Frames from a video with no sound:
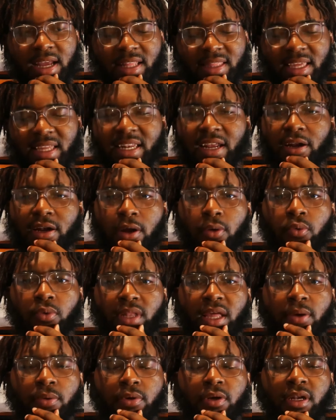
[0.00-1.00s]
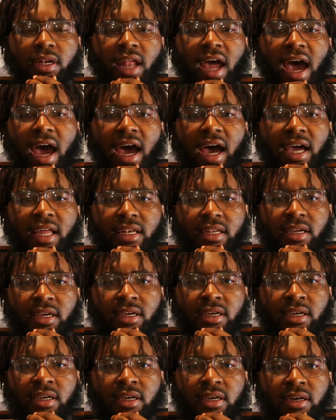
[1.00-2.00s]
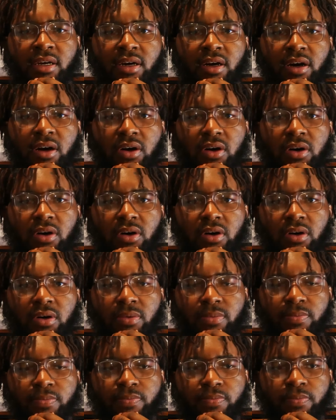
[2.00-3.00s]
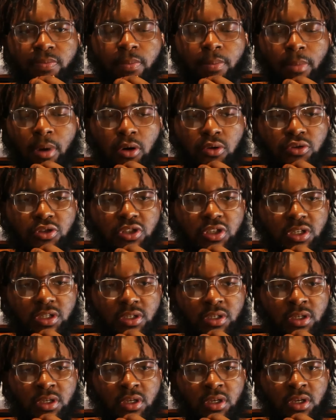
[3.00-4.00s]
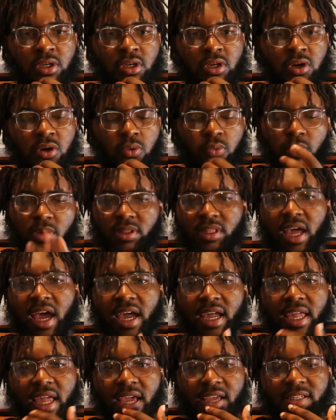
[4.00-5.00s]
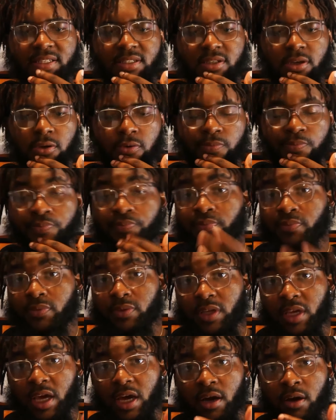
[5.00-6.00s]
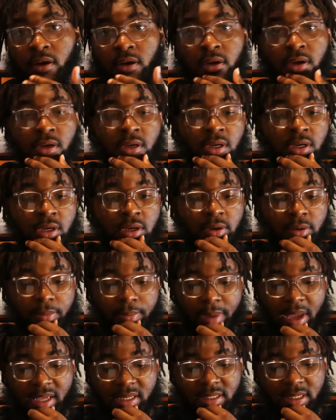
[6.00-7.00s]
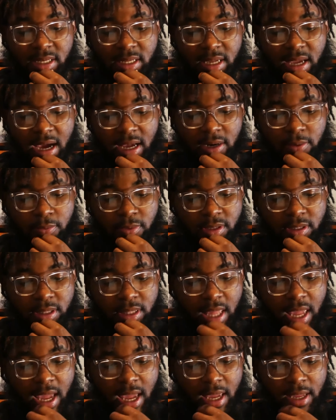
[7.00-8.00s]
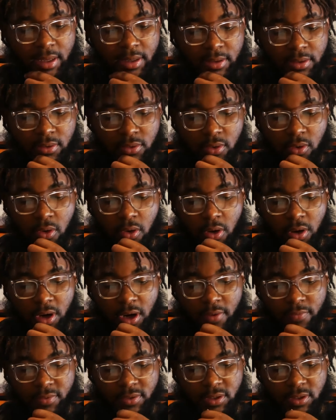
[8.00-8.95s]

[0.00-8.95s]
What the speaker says: I think they were denied motion with that case. So yeah, basically kind of with that or whatever.